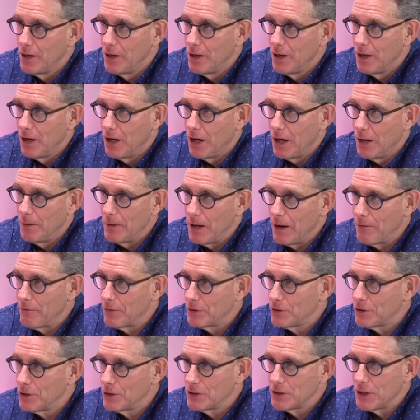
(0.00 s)
Ever
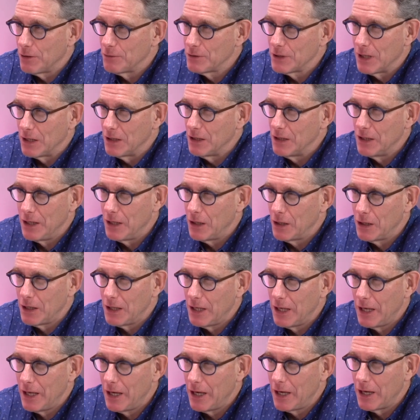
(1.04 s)
since I was a little
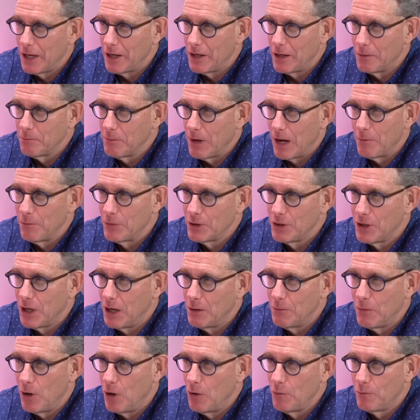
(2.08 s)
kid, and Mom would
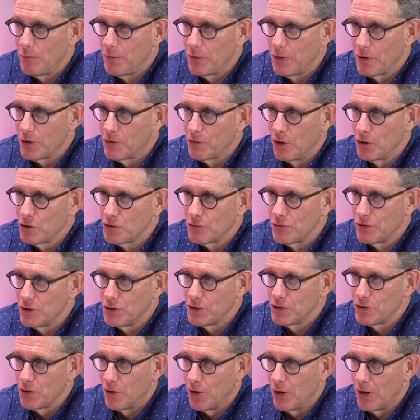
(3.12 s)
come home from the grocery
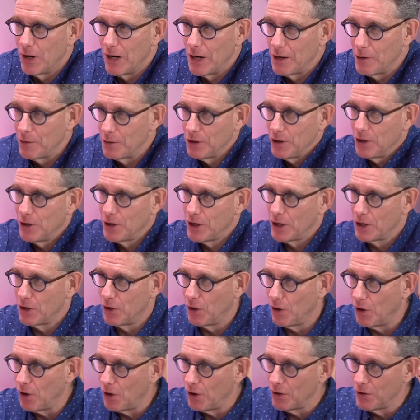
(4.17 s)
store, and I would look at
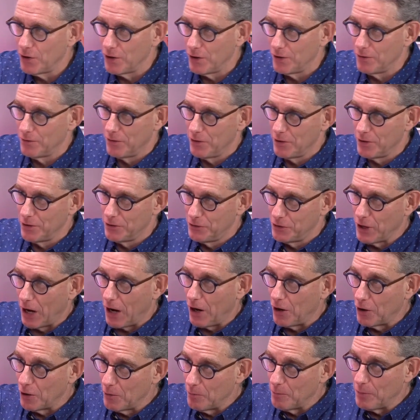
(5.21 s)
all the
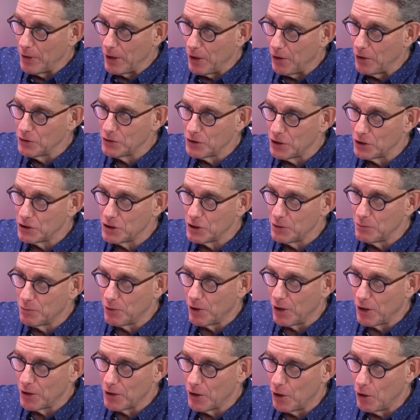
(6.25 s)
dollar bills that she
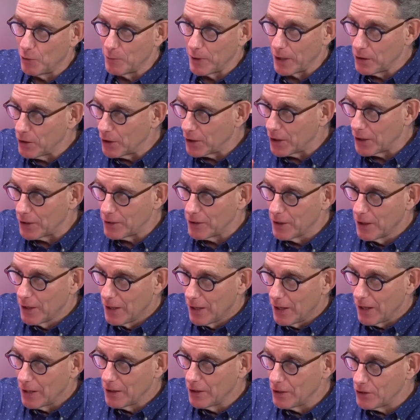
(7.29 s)
brought home, and I'd look at
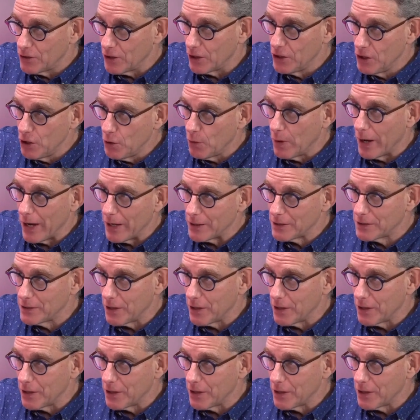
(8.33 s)
least a U.S.